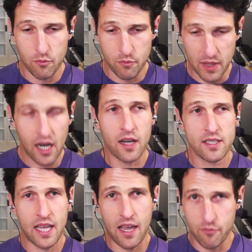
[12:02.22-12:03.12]
because
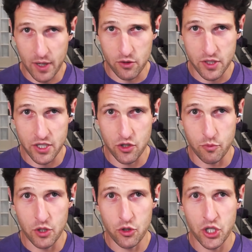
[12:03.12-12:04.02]
they have bigger
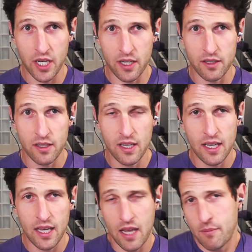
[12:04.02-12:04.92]
distribution.
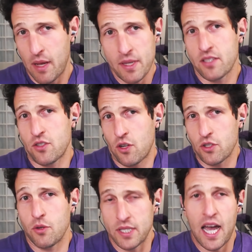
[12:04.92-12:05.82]
And maybe this is
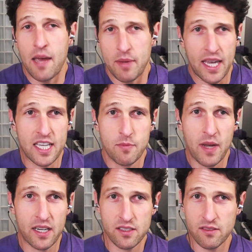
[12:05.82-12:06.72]
also a timing
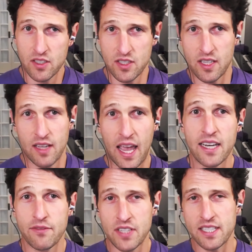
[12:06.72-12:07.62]
aspect because the
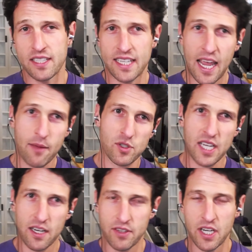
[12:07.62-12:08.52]
NFTs into games is
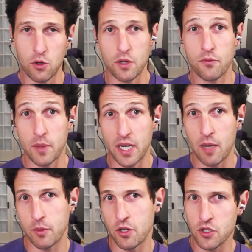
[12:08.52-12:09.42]
kind of a narrative from a
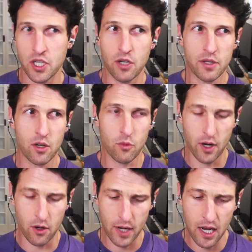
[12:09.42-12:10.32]
couple years ago, and here we
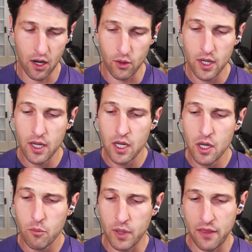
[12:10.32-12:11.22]
are now.
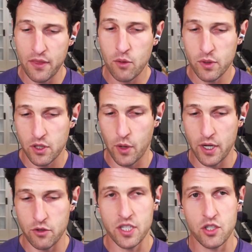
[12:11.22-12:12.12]
But I think with the
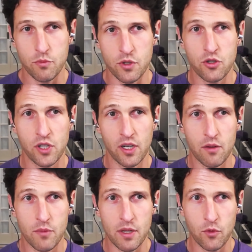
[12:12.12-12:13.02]
greater distribution in
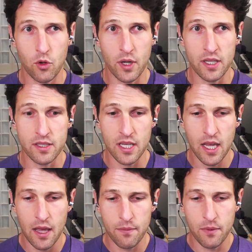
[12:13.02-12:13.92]
meme coins
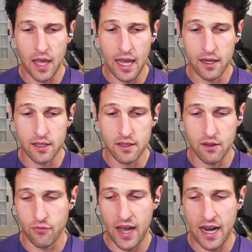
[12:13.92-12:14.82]
and the
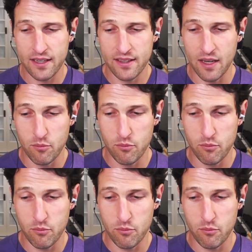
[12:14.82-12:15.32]
fact that